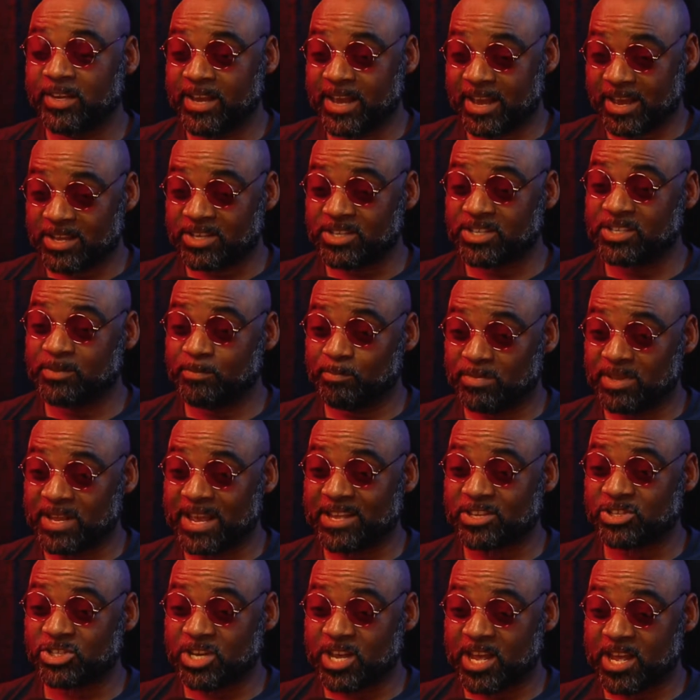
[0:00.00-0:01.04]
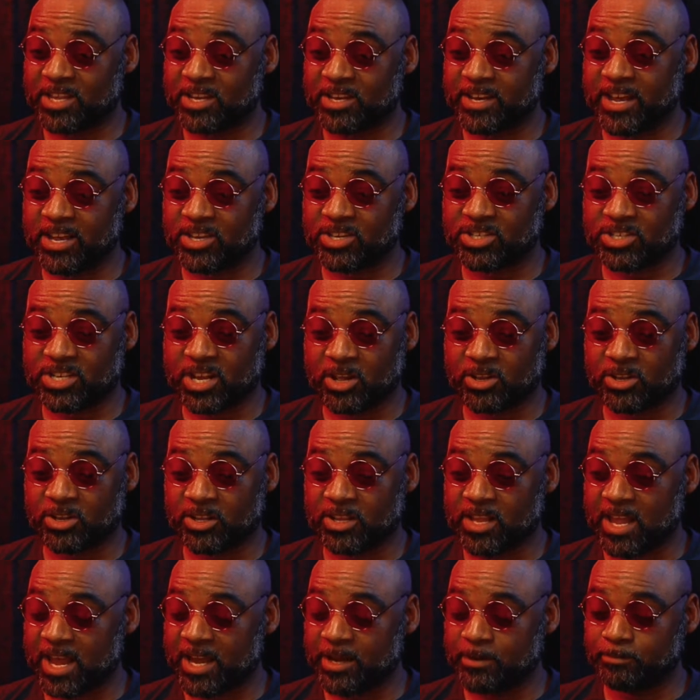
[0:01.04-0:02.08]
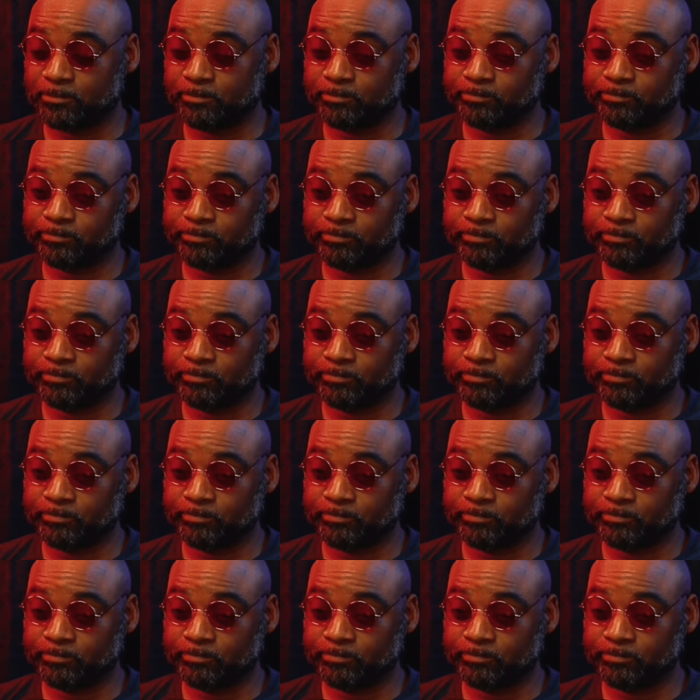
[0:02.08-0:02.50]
Yes, Blac Chyna has saw the light.